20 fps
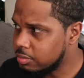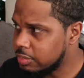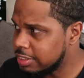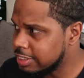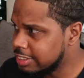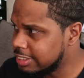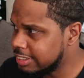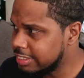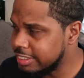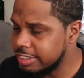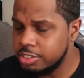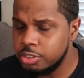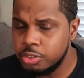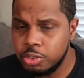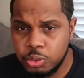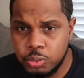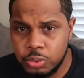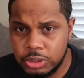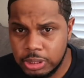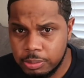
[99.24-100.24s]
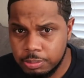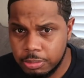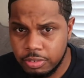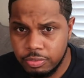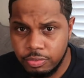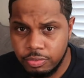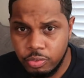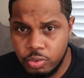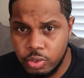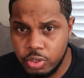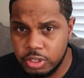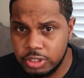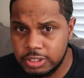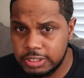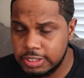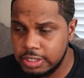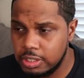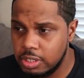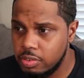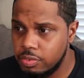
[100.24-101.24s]
still do something for
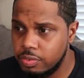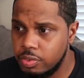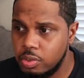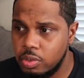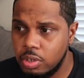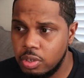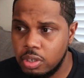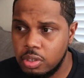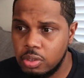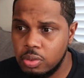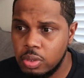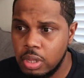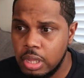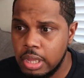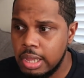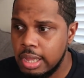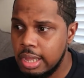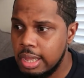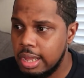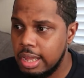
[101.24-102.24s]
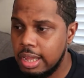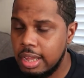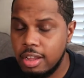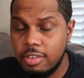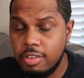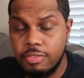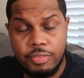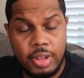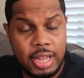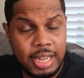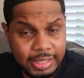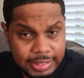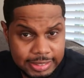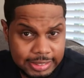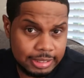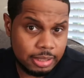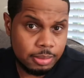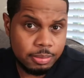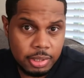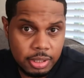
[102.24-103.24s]
yourself, you know, find
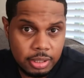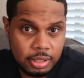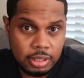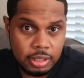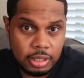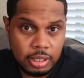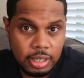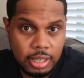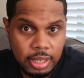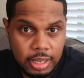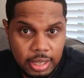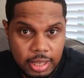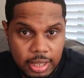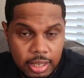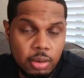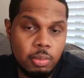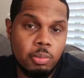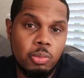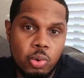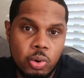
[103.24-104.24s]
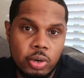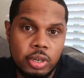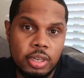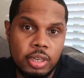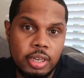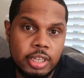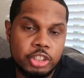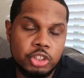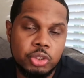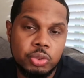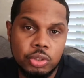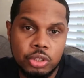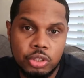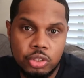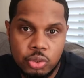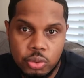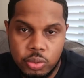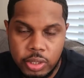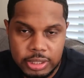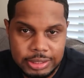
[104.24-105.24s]
something in the morning that you can
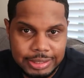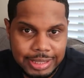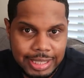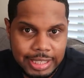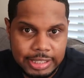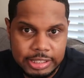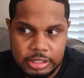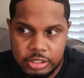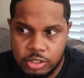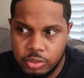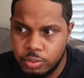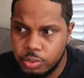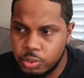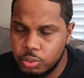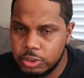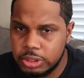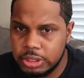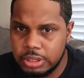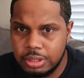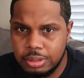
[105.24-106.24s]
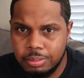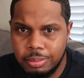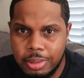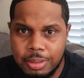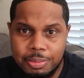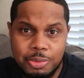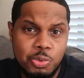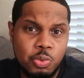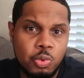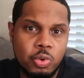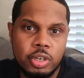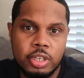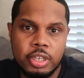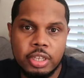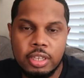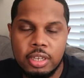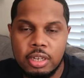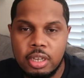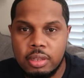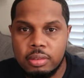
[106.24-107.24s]
do that's actually a routine. Maybe you want
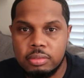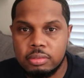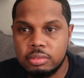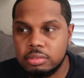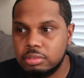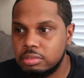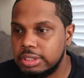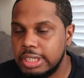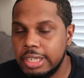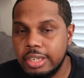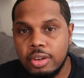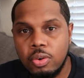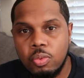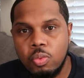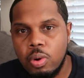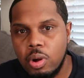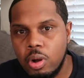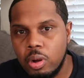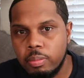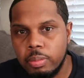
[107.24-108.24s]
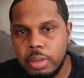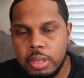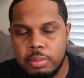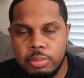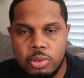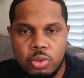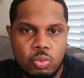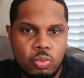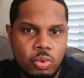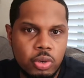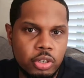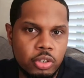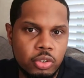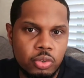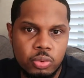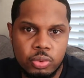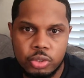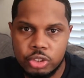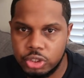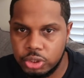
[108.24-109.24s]
to get up and take a walk, maybe you want to
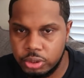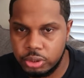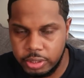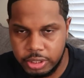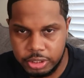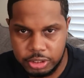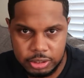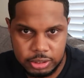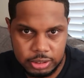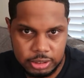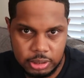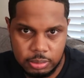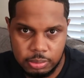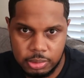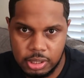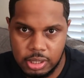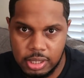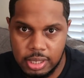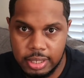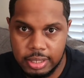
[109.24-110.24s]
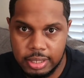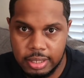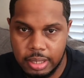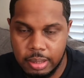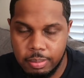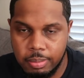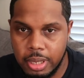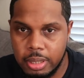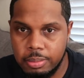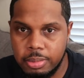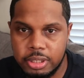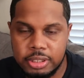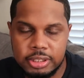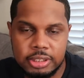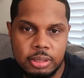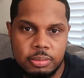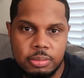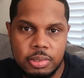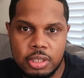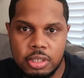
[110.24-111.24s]
do a stretch or something like that. Maybe it's
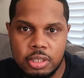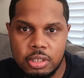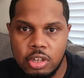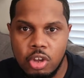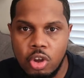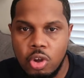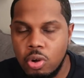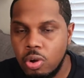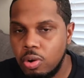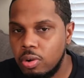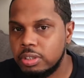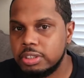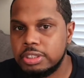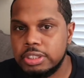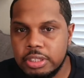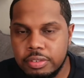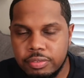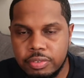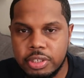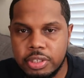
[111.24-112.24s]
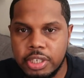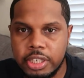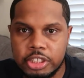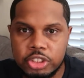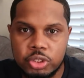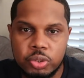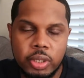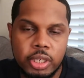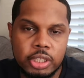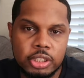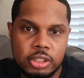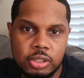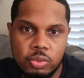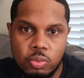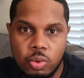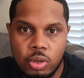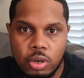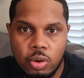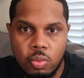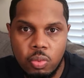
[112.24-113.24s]
something on TV that you actually
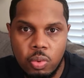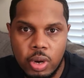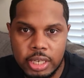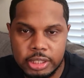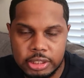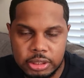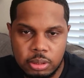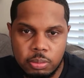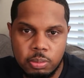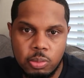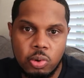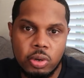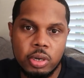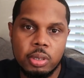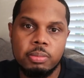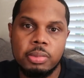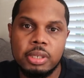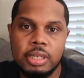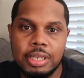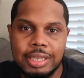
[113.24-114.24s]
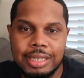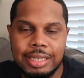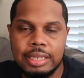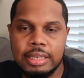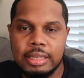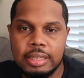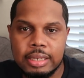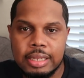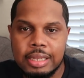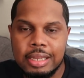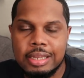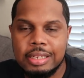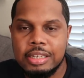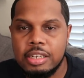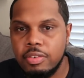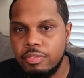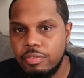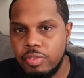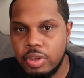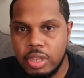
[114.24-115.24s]
want to watch in the morning. But again,
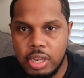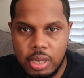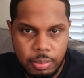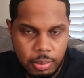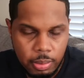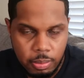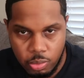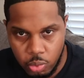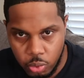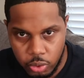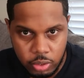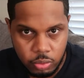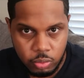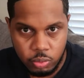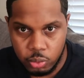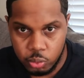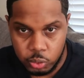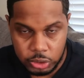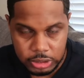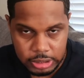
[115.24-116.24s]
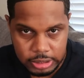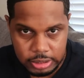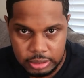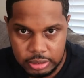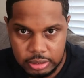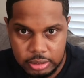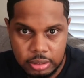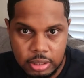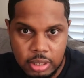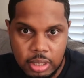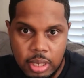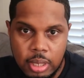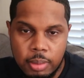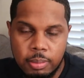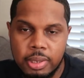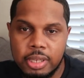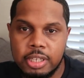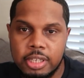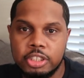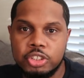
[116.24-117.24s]
develop a morning routine
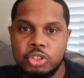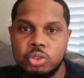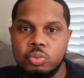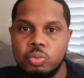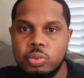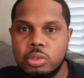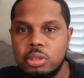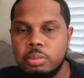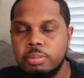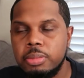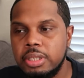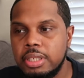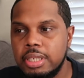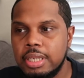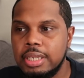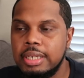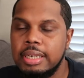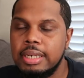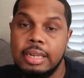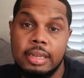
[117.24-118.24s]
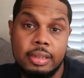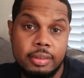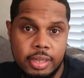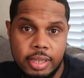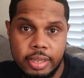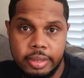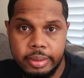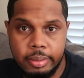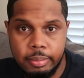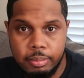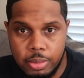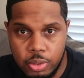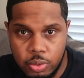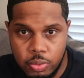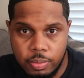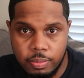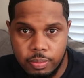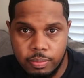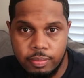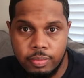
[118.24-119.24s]
because you will be cutting out that
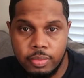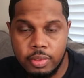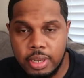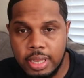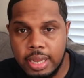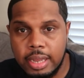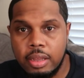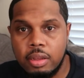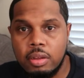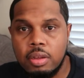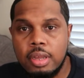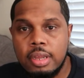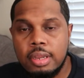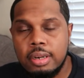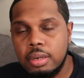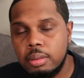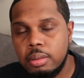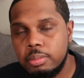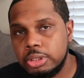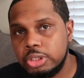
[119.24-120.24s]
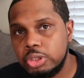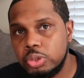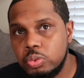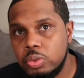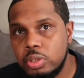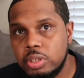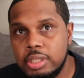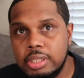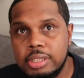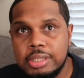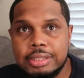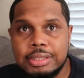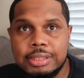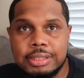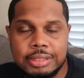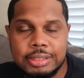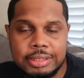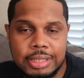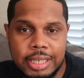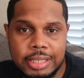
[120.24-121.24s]
commute. Now, number 2 on the list
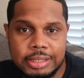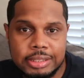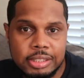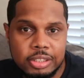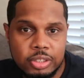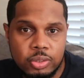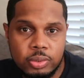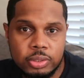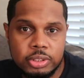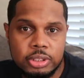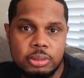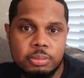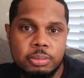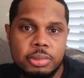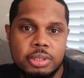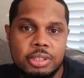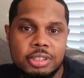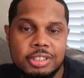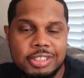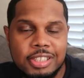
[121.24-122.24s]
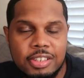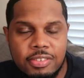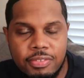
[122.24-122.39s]
is actually going to be to